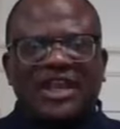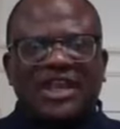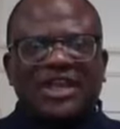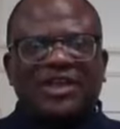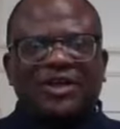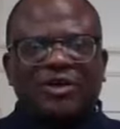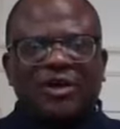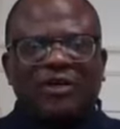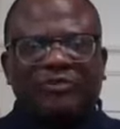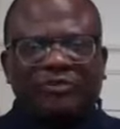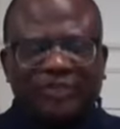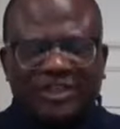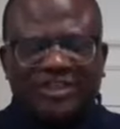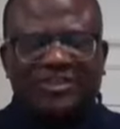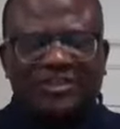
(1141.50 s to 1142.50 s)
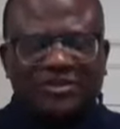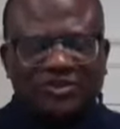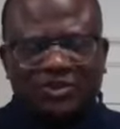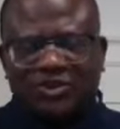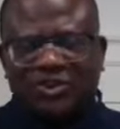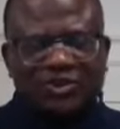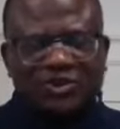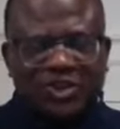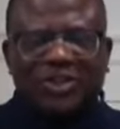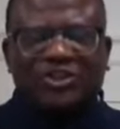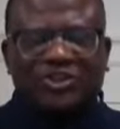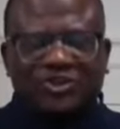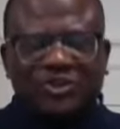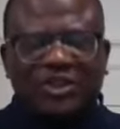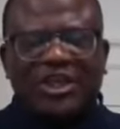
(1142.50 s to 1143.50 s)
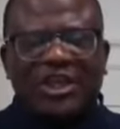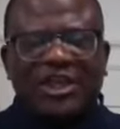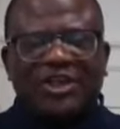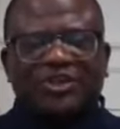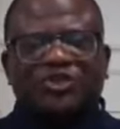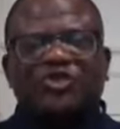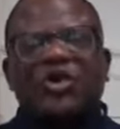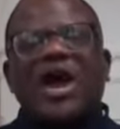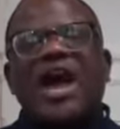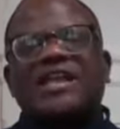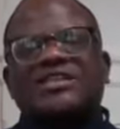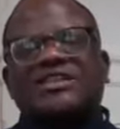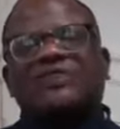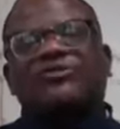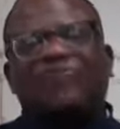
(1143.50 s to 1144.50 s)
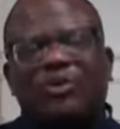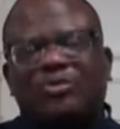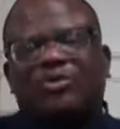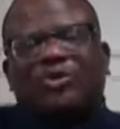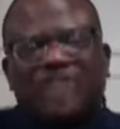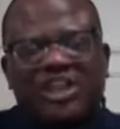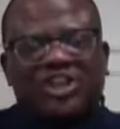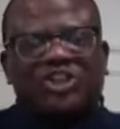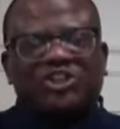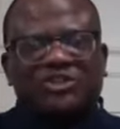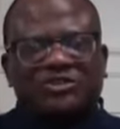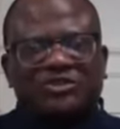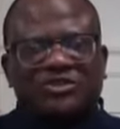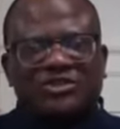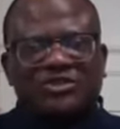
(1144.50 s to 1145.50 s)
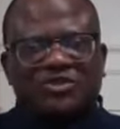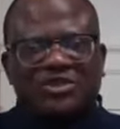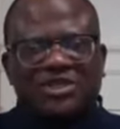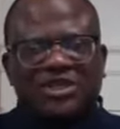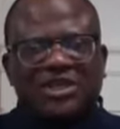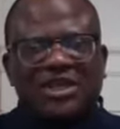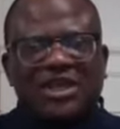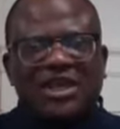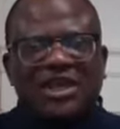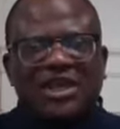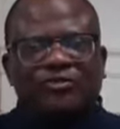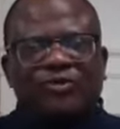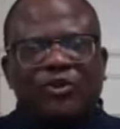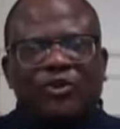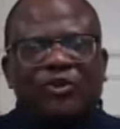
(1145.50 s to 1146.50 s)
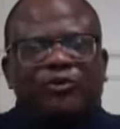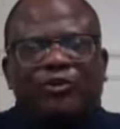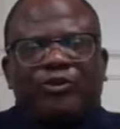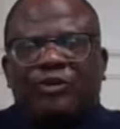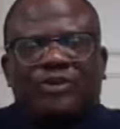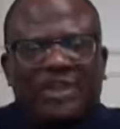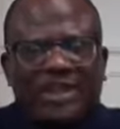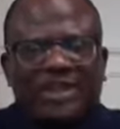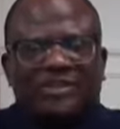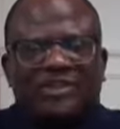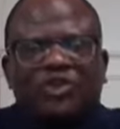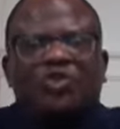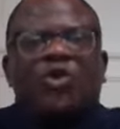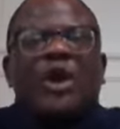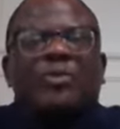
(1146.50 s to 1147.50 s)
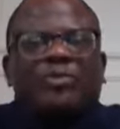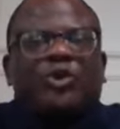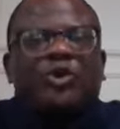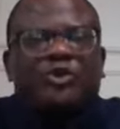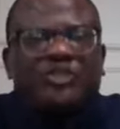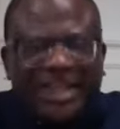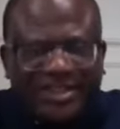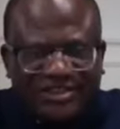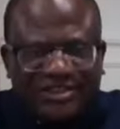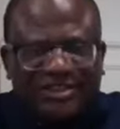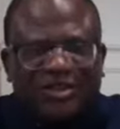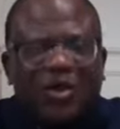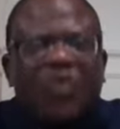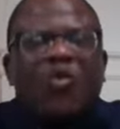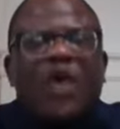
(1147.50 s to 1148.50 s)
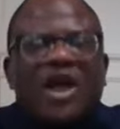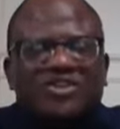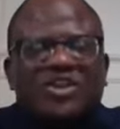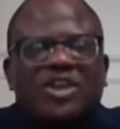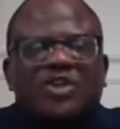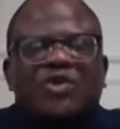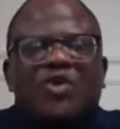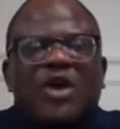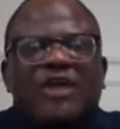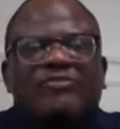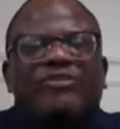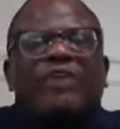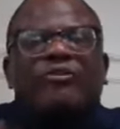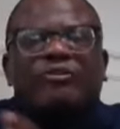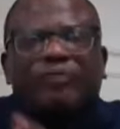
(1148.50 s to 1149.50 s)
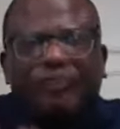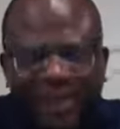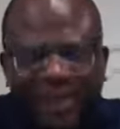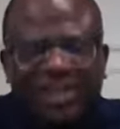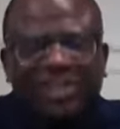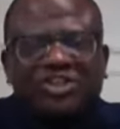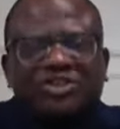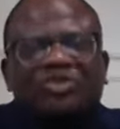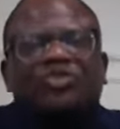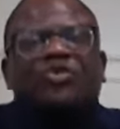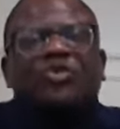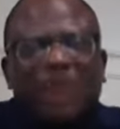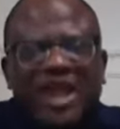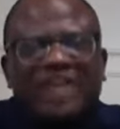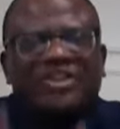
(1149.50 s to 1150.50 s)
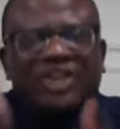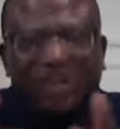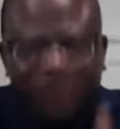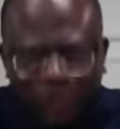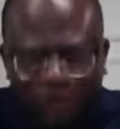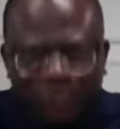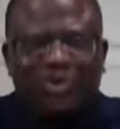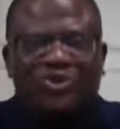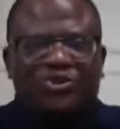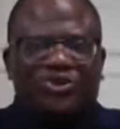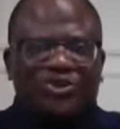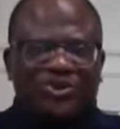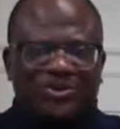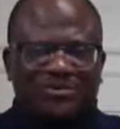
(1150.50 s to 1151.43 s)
office, so in your country, to ask for protection. You see, for this, you are protected once you have finished to write your book.